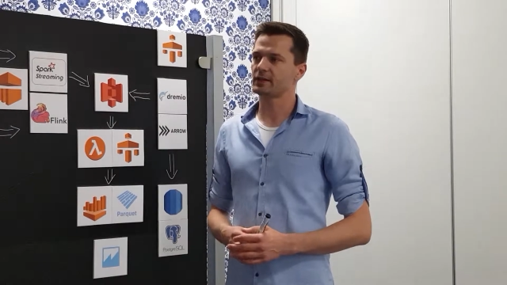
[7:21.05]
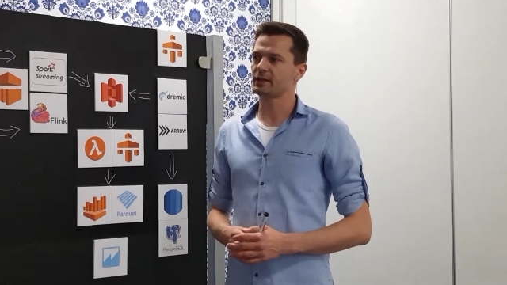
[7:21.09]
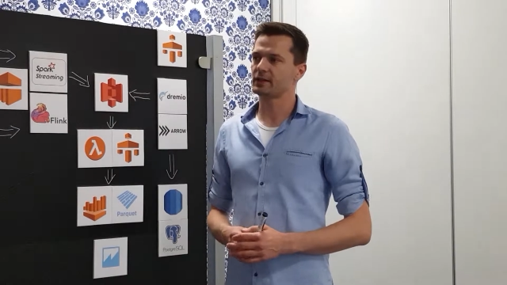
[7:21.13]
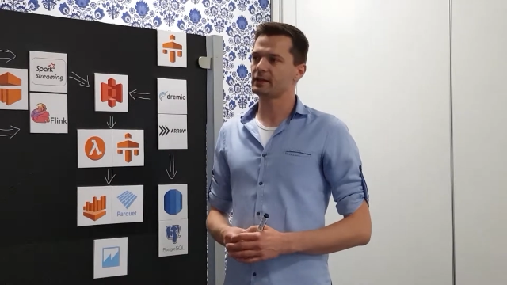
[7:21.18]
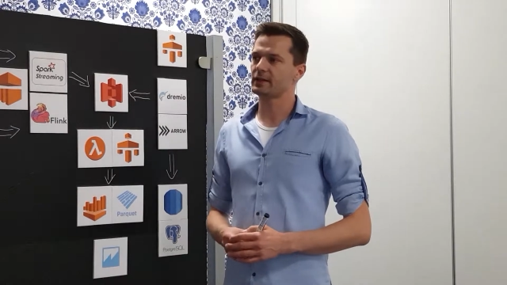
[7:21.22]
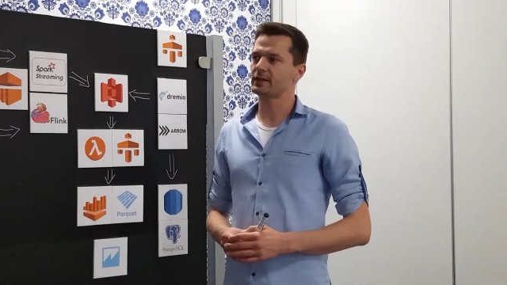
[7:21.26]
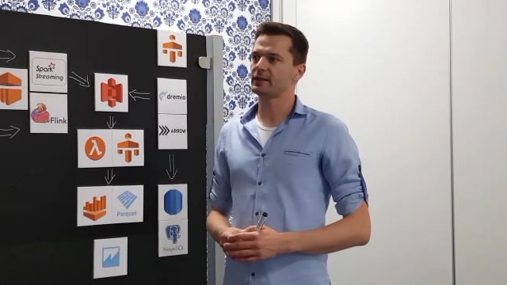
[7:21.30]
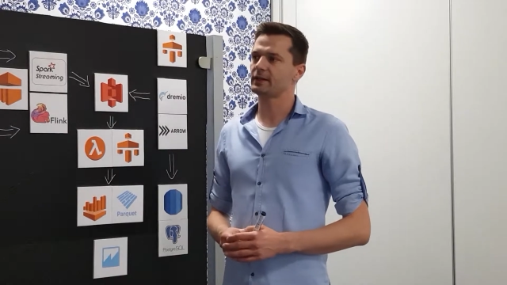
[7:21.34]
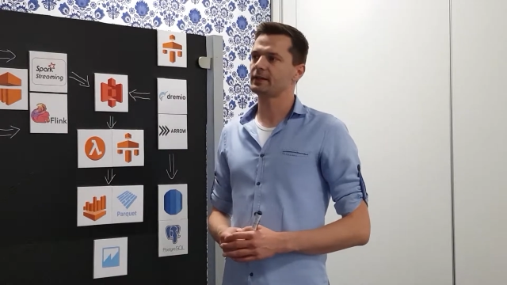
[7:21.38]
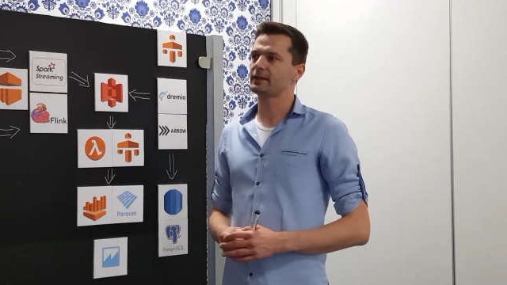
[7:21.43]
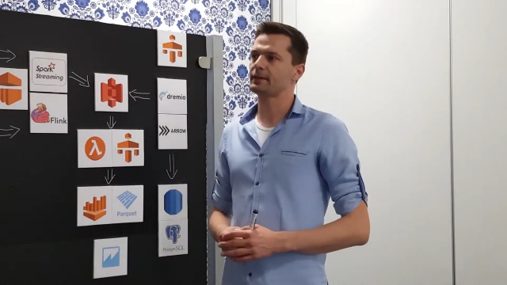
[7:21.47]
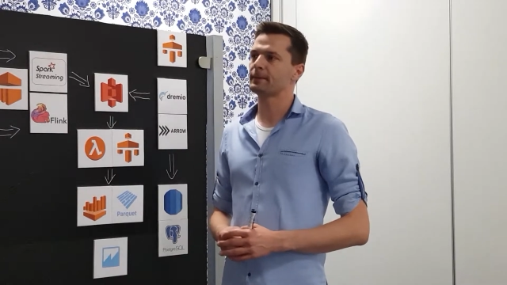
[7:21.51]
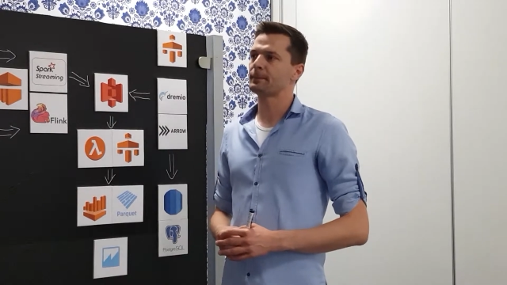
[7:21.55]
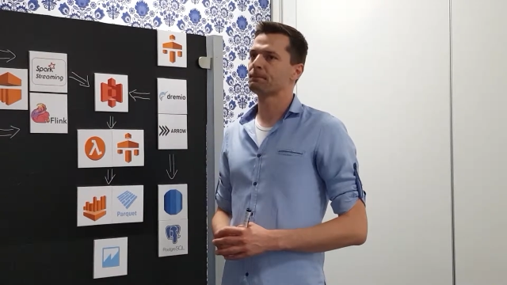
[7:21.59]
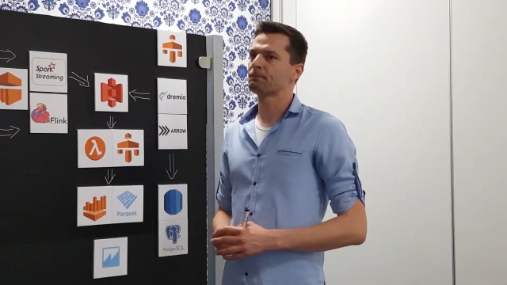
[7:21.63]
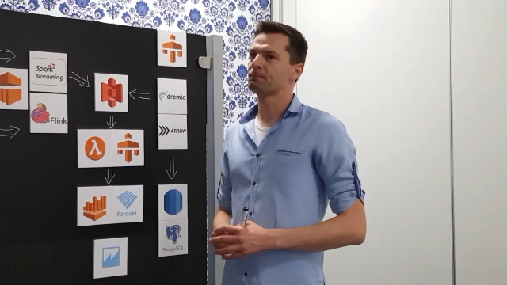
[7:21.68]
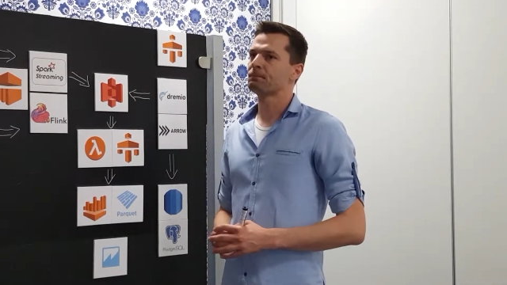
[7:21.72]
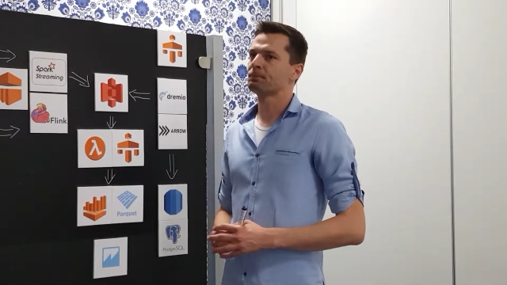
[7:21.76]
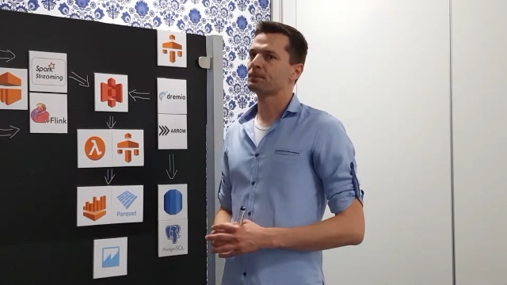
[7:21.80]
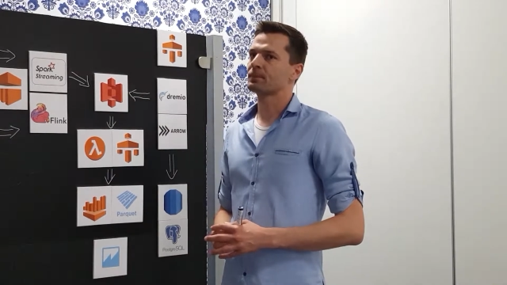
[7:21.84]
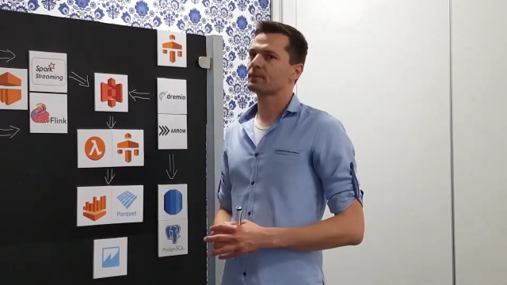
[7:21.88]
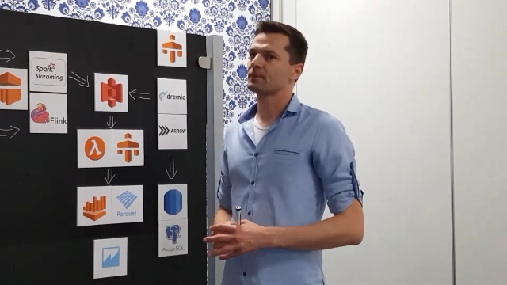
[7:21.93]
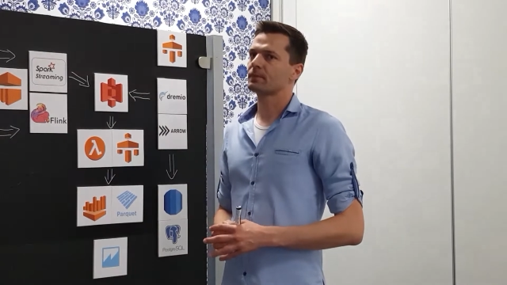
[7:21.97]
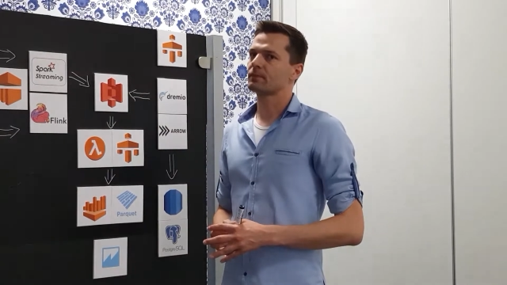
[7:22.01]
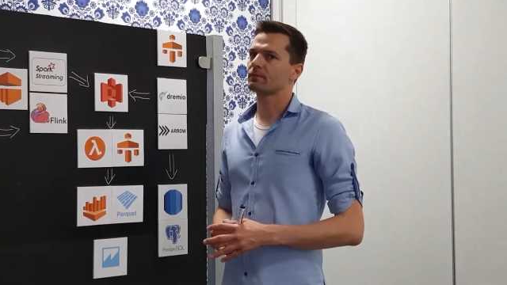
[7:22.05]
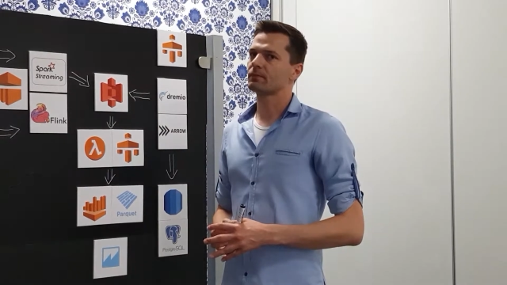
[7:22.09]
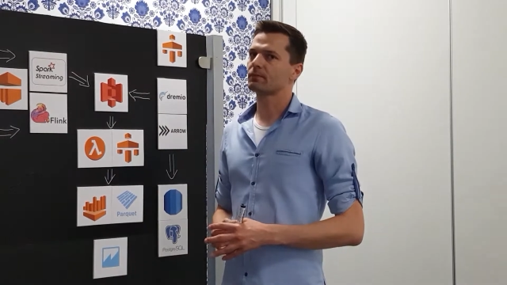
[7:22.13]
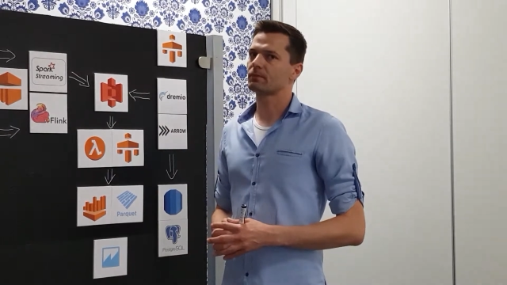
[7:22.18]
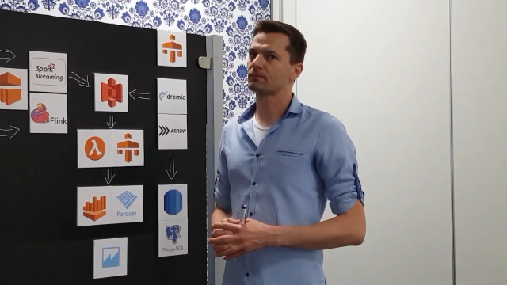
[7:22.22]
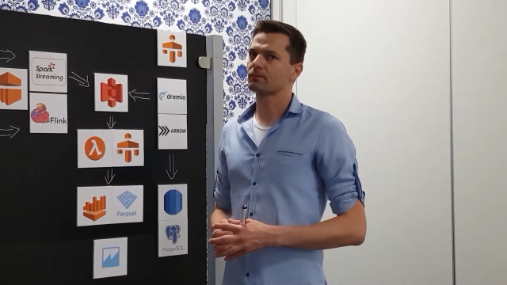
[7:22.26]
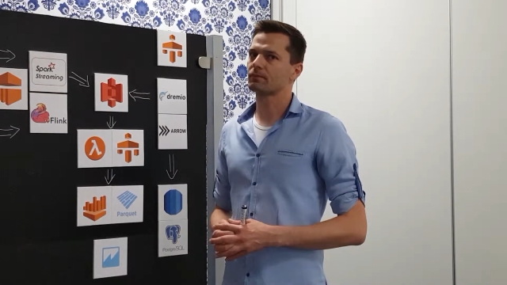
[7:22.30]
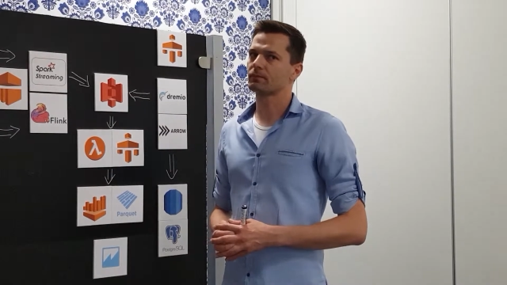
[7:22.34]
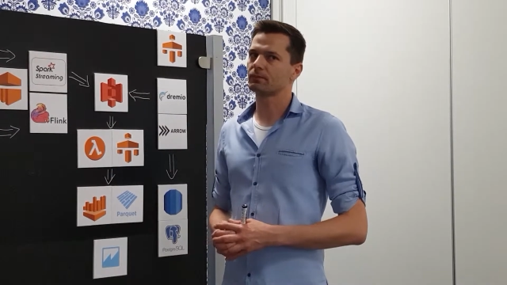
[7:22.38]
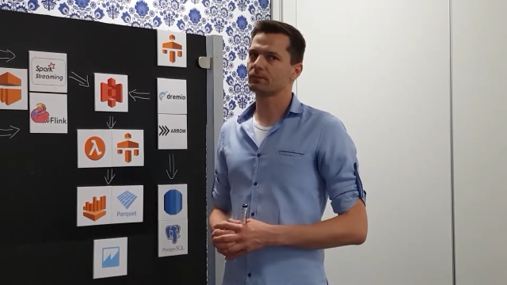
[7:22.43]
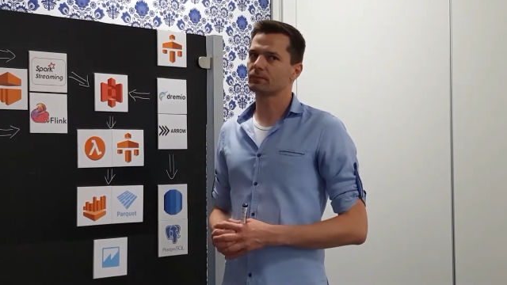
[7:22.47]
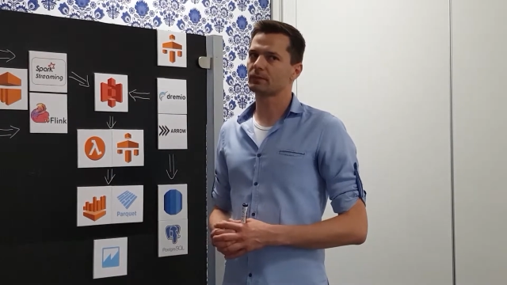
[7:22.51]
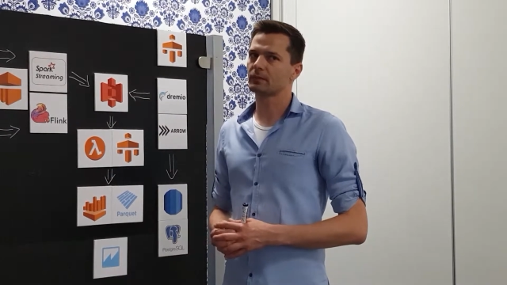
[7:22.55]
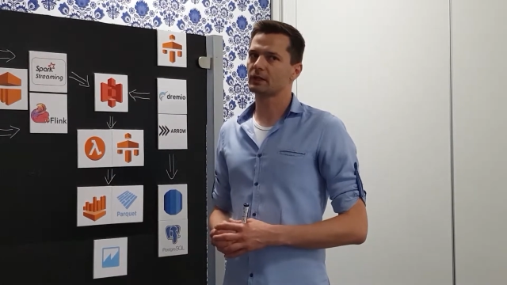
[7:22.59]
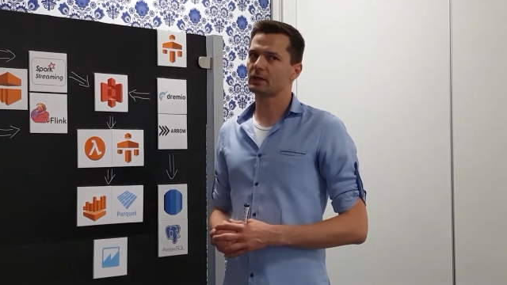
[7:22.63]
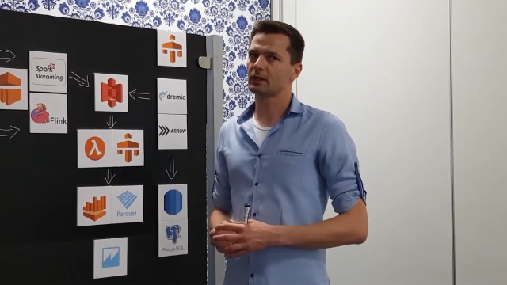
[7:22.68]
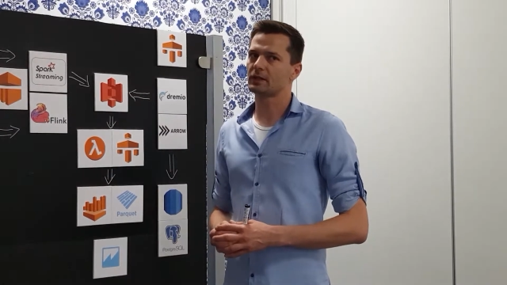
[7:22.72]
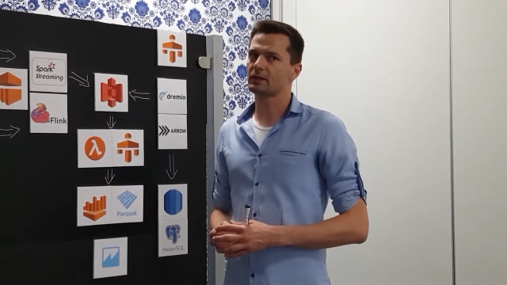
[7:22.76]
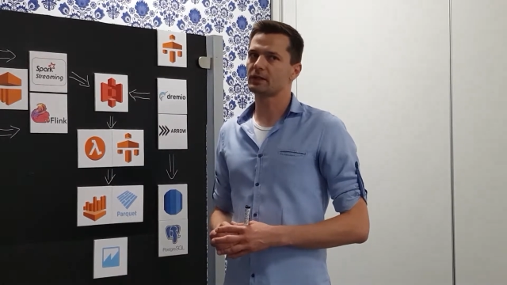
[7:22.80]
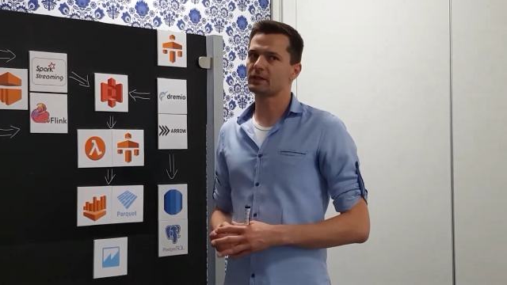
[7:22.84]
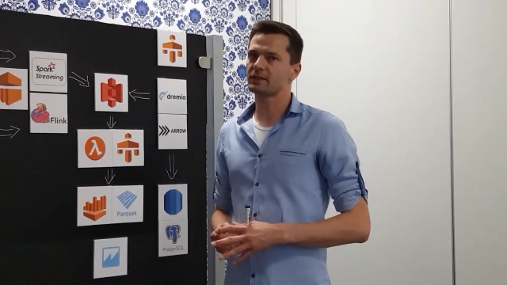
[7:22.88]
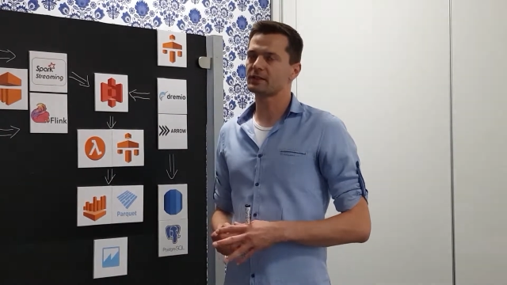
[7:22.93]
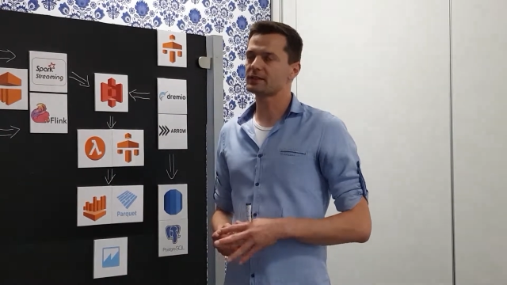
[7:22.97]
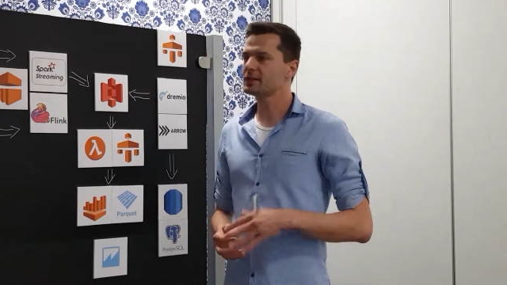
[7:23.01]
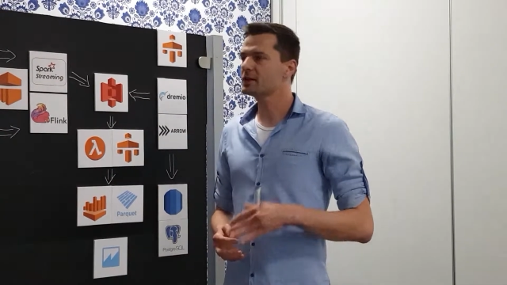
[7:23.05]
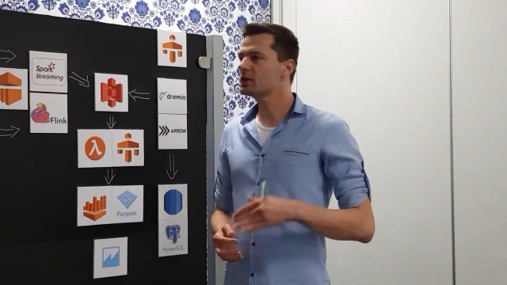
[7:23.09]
in a